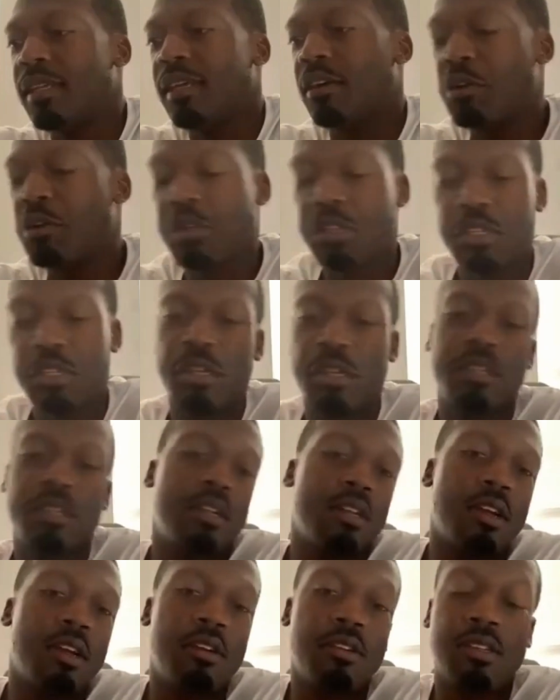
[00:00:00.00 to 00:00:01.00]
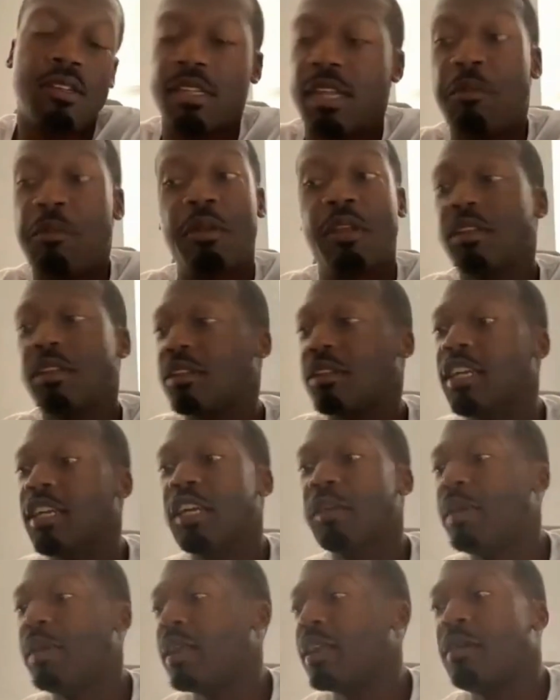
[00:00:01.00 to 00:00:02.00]
Of course, you talk to the coaches, and I want to talk to
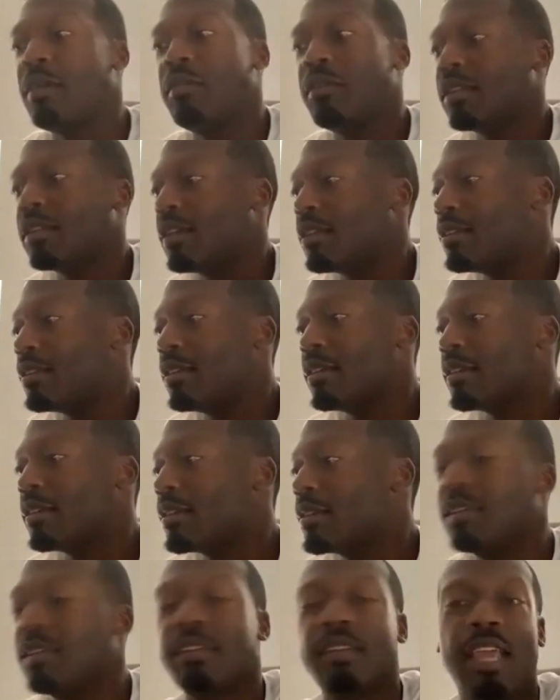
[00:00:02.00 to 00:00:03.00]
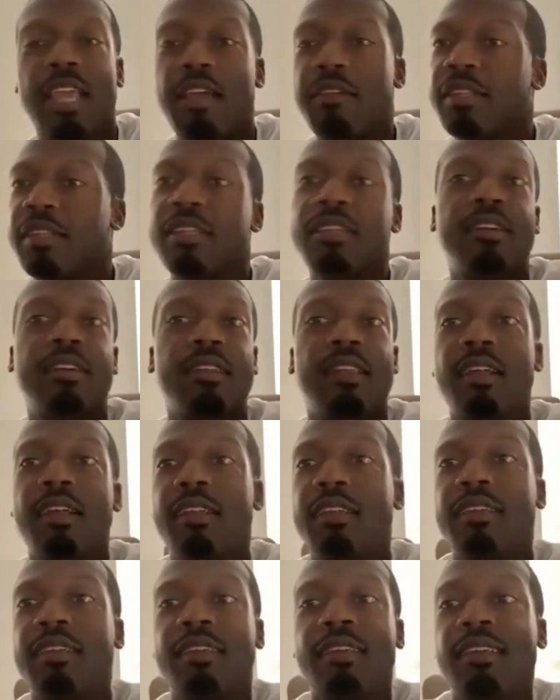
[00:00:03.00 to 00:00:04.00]
everybody. I want to talk to the cafeteria
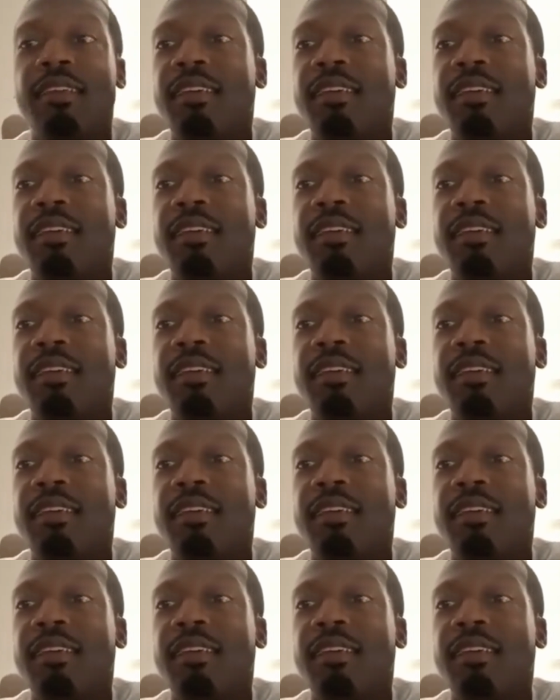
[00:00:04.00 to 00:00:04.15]
lady,